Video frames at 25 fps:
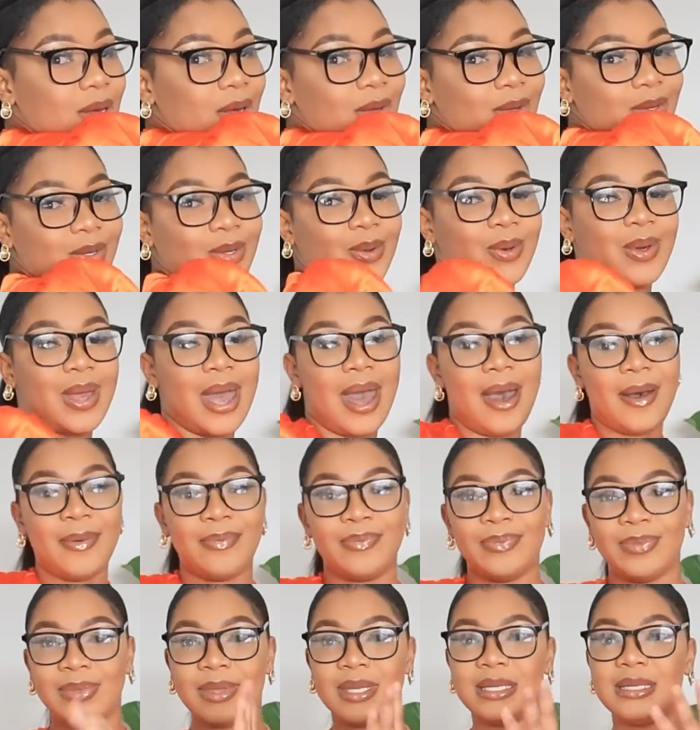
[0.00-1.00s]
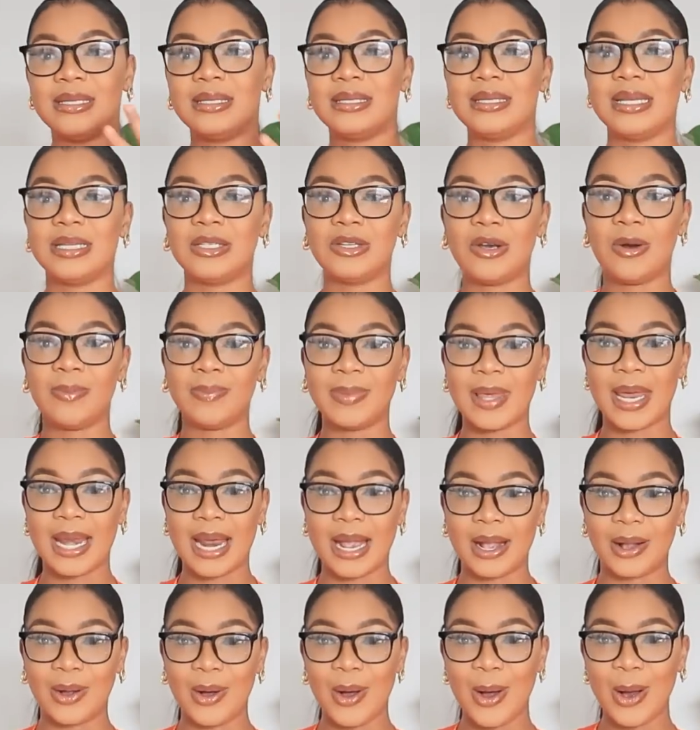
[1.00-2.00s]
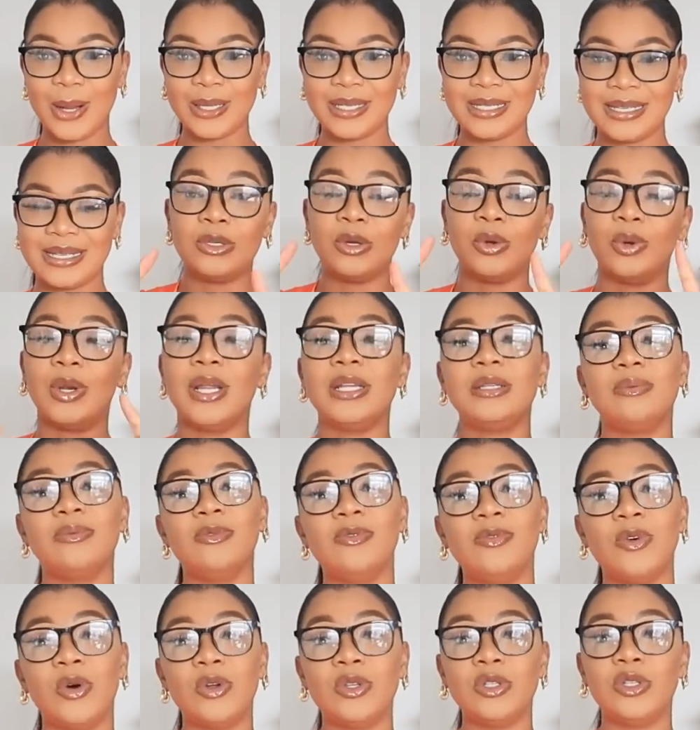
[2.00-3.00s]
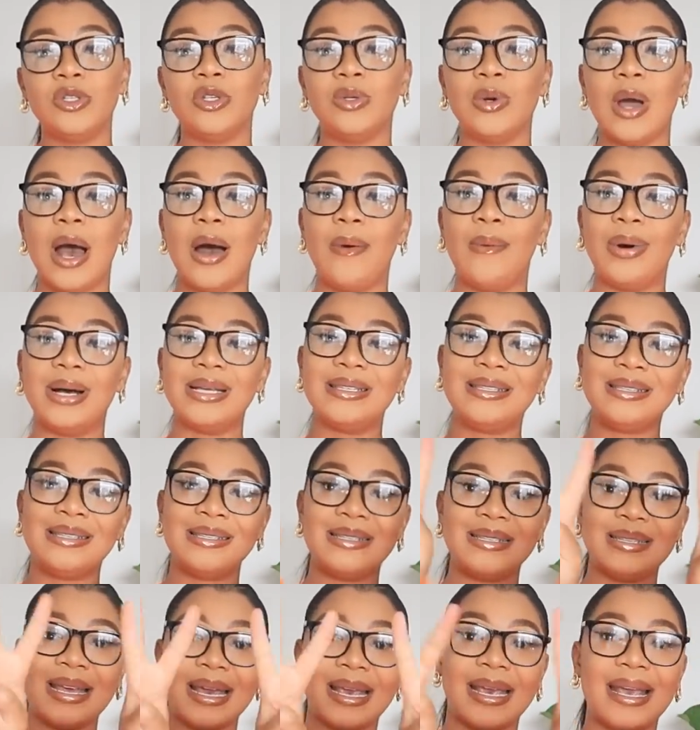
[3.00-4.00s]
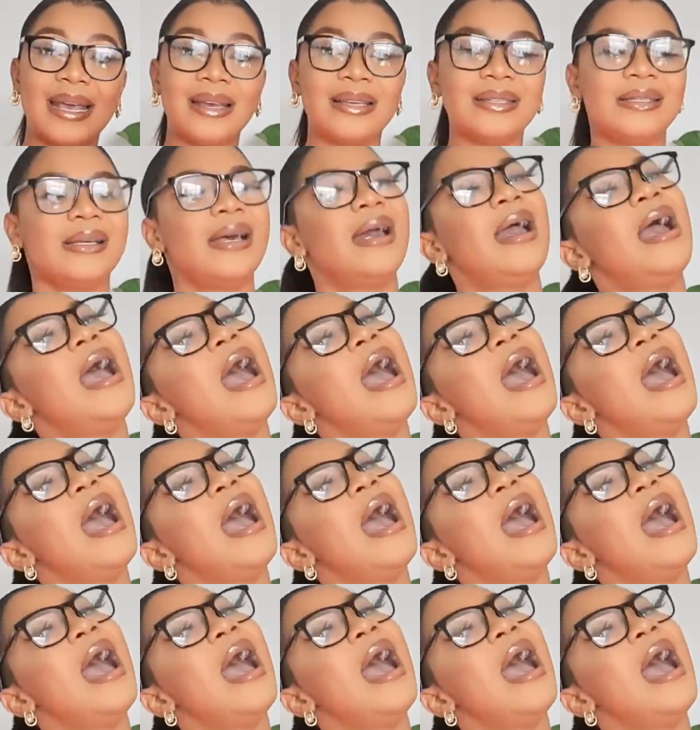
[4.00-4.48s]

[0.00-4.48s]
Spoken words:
So yeah, this is the top that I got. So let's move on to our second